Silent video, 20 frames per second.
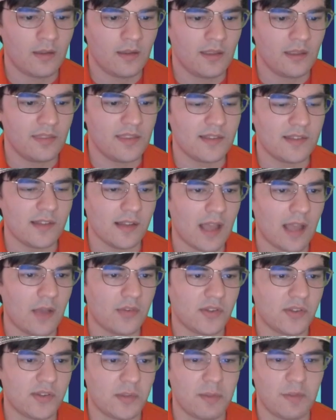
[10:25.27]
This
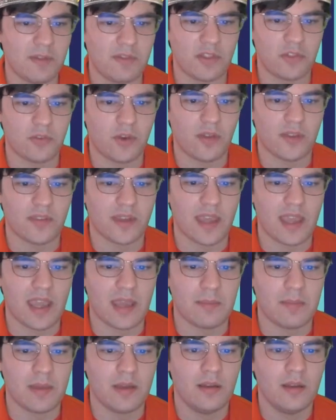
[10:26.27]
allows us to pivot throughout the
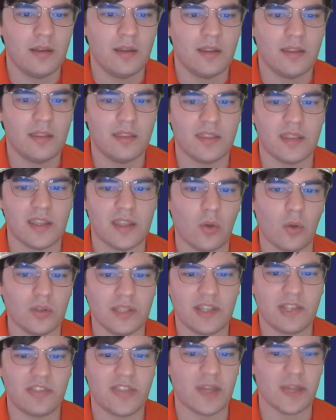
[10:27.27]
game. The
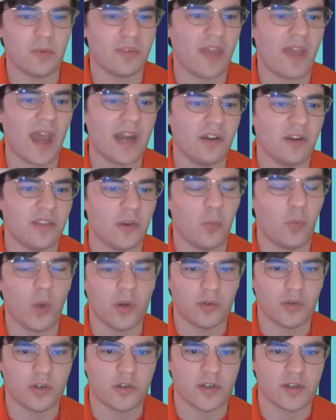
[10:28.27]
only thing with higher than
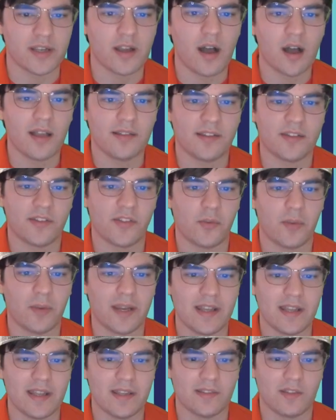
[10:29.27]
one retreat cost is the
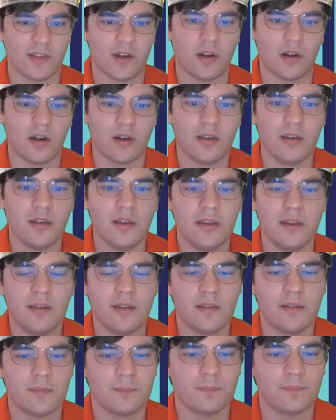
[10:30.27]
Radiant Zard,
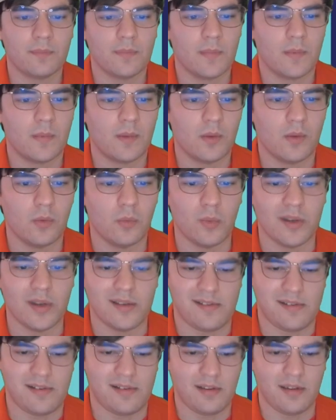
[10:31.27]

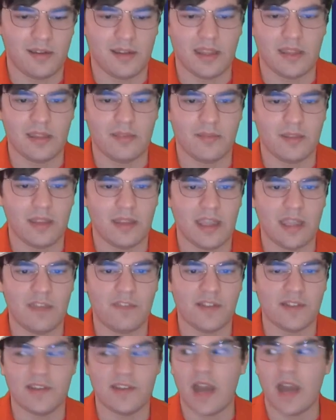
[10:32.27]
which,
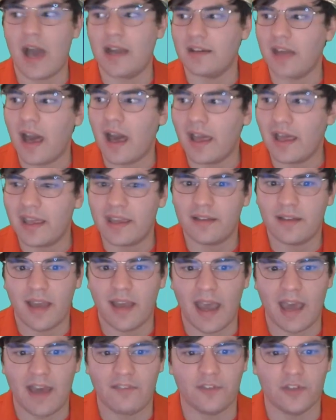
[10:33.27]
if it's not dying
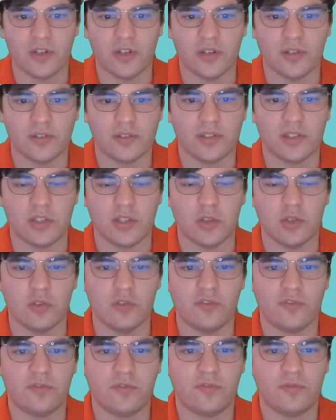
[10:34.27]
after
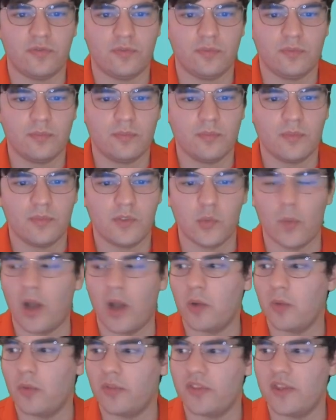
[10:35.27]
you've
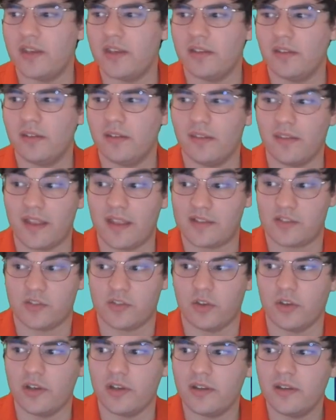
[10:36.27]
swung with it, that's
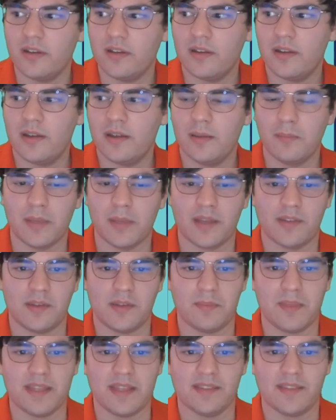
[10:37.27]
good, because
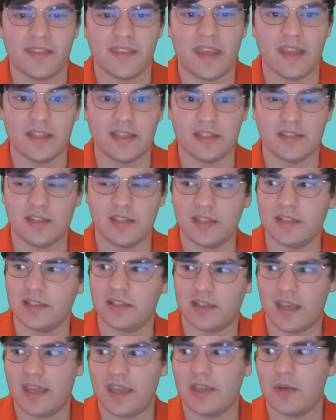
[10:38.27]
it means they
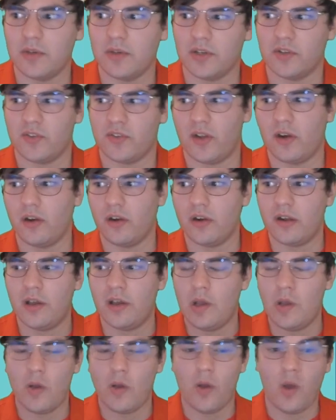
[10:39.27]
didn't KO your Zard,
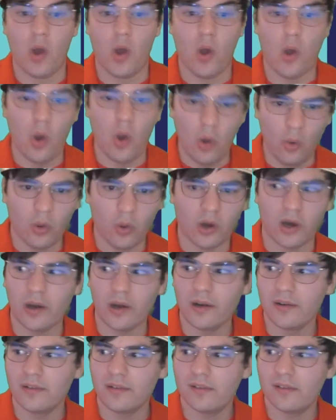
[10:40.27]
or